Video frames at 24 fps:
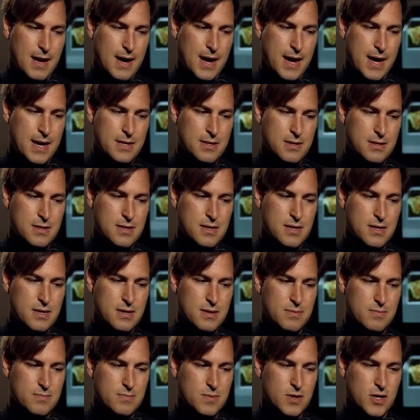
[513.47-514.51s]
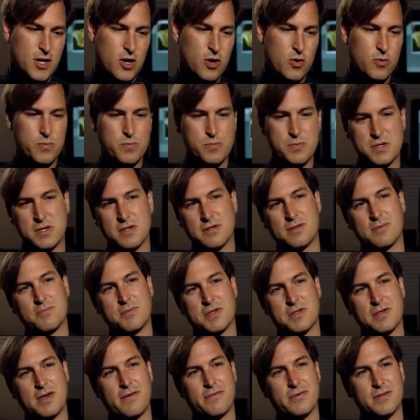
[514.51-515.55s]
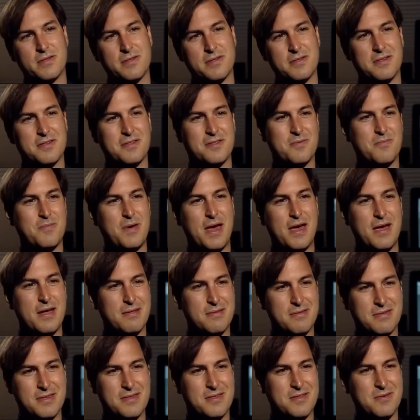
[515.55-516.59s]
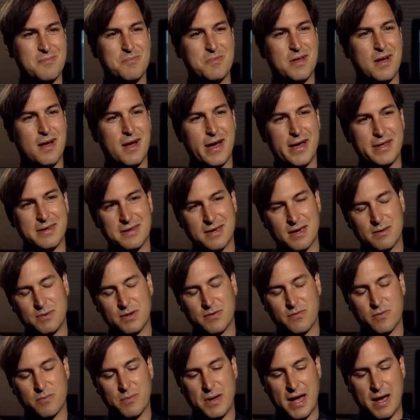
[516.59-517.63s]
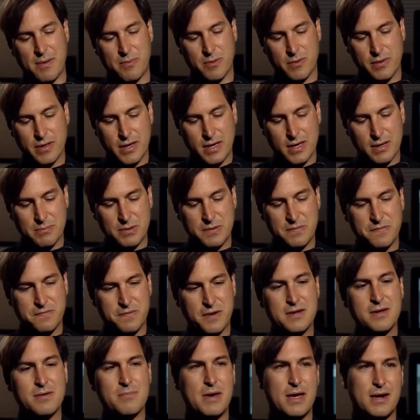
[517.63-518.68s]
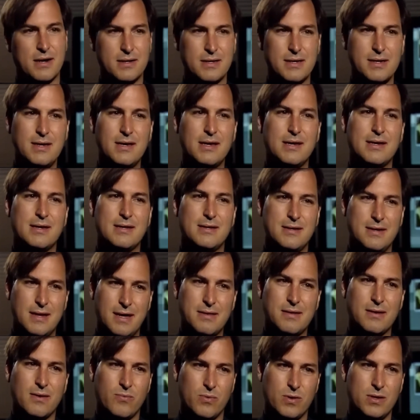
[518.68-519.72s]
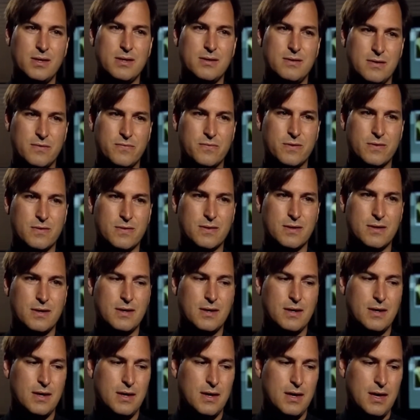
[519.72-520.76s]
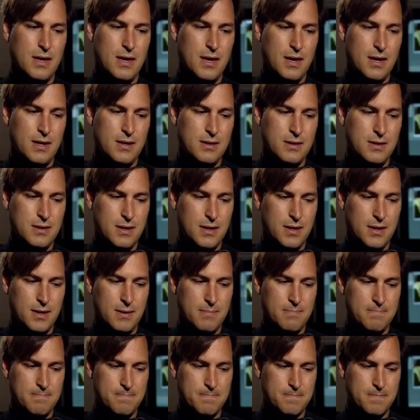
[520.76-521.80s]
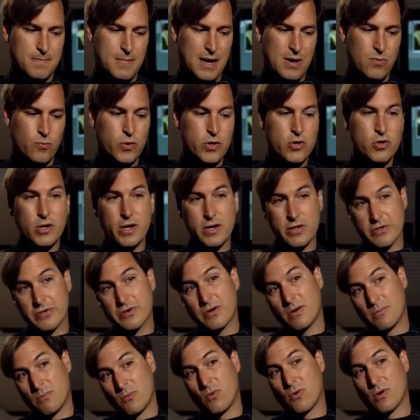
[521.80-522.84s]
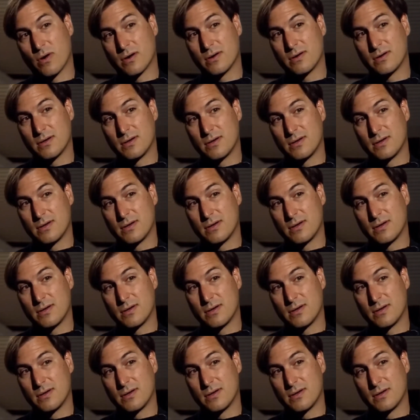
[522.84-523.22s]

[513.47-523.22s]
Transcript: I see, you know, System 7, System 8, System 9 coming from Apple, but fundamentally, nothing really different. And um, I wish I saw more.